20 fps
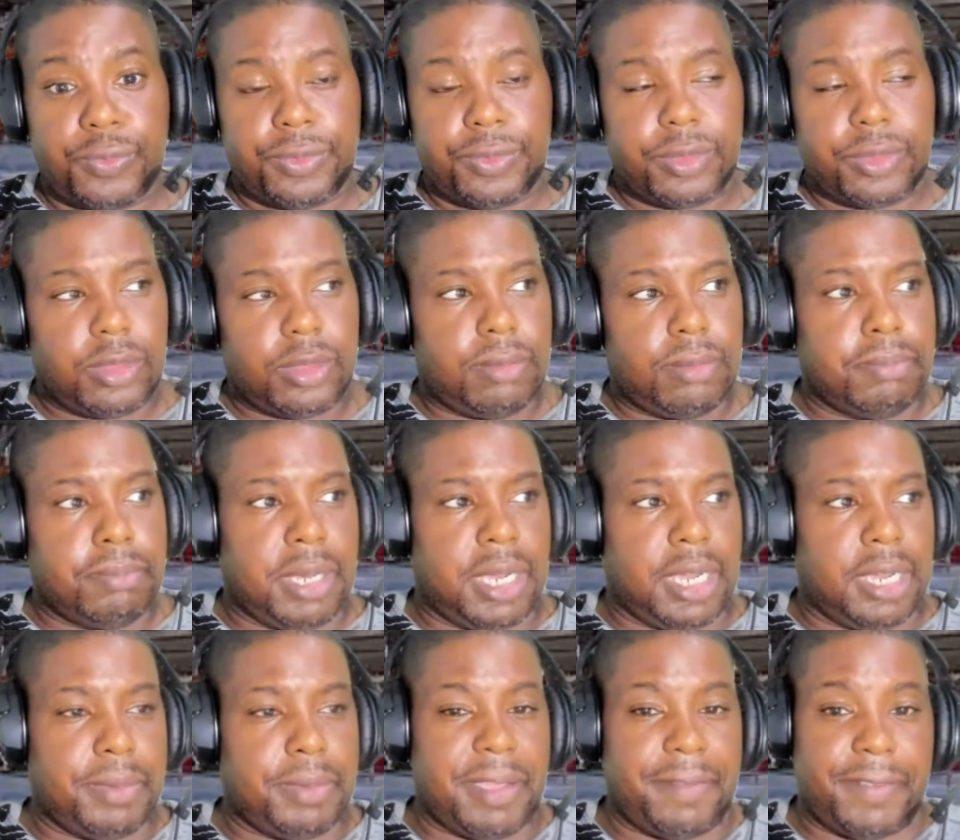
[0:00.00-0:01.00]
But if
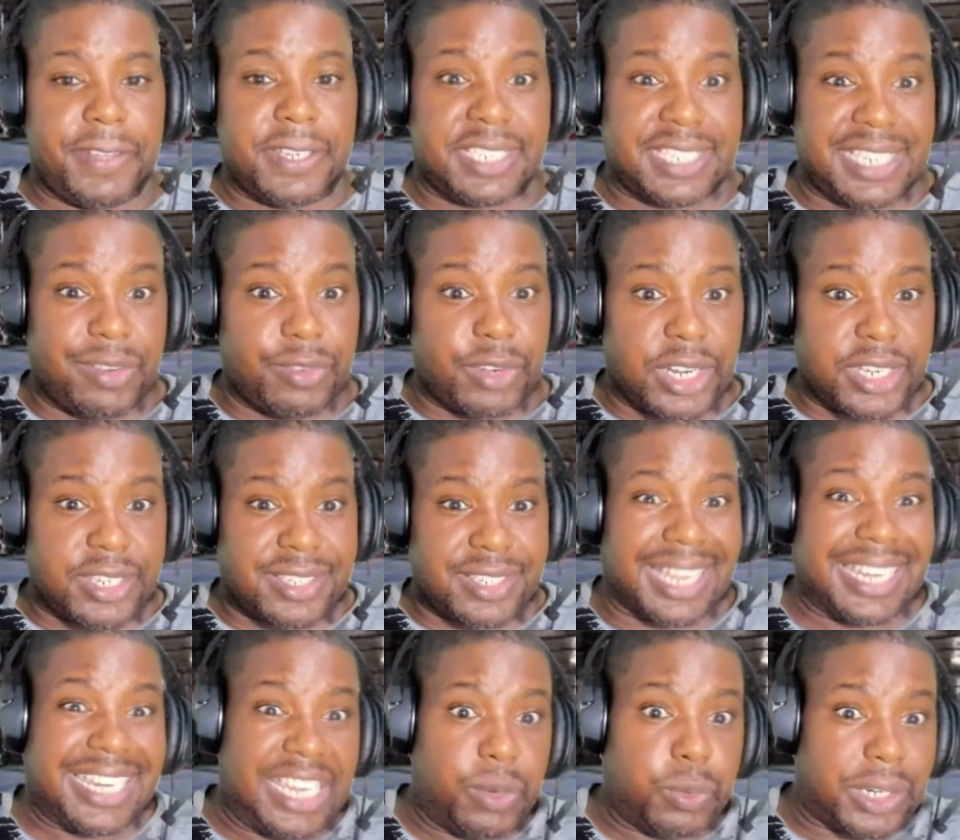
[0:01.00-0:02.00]
he's serious, then he would
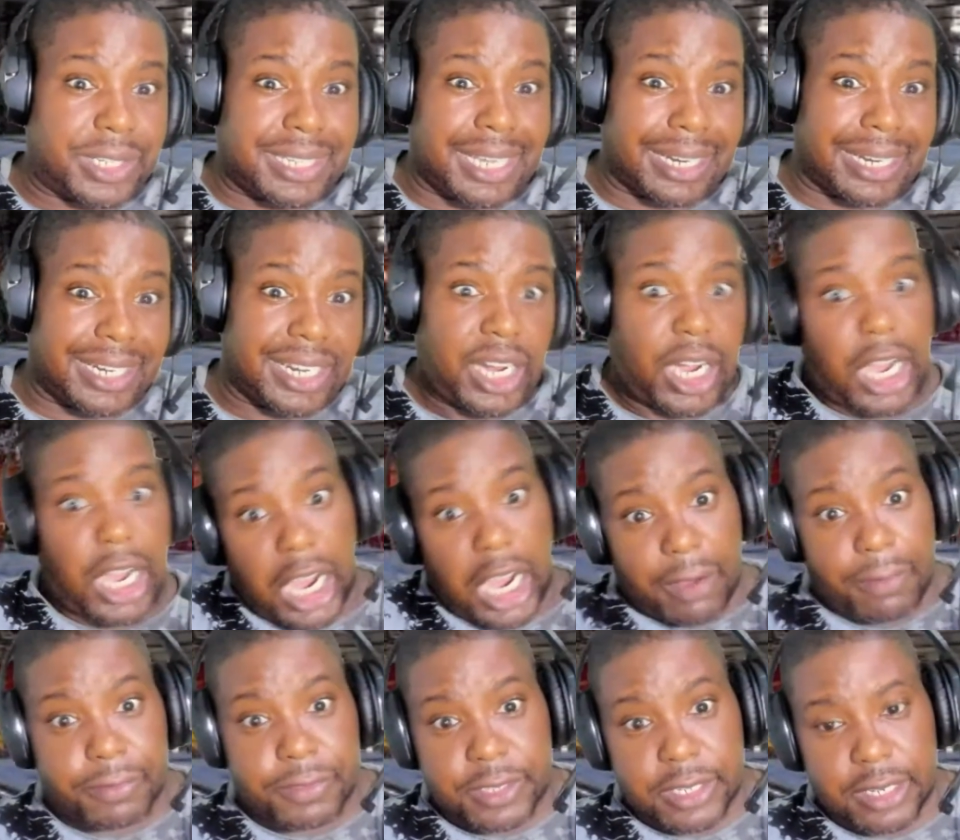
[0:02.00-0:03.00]
have done it
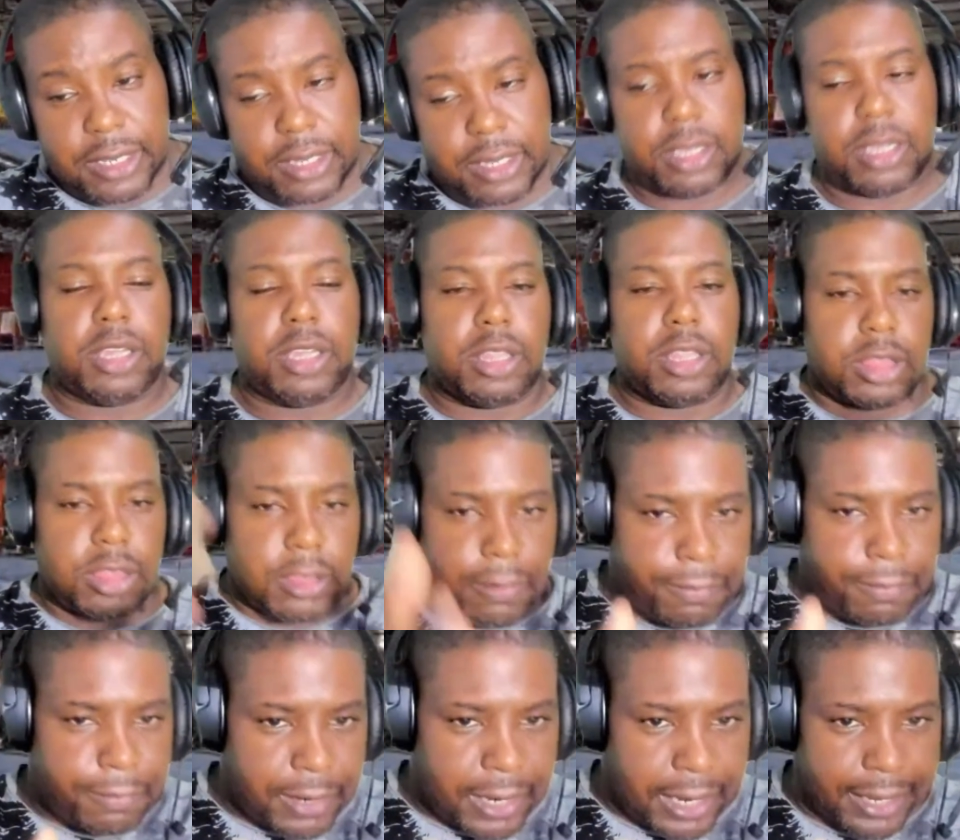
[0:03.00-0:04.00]
after the fight.
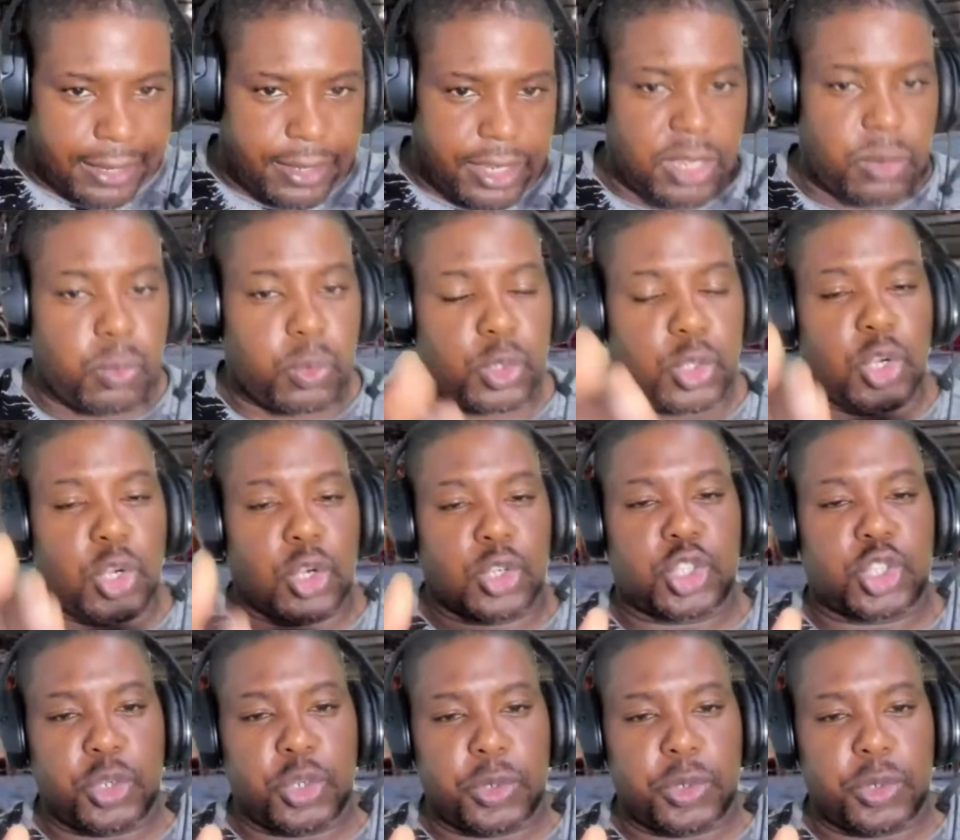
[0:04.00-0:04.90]
He would not do it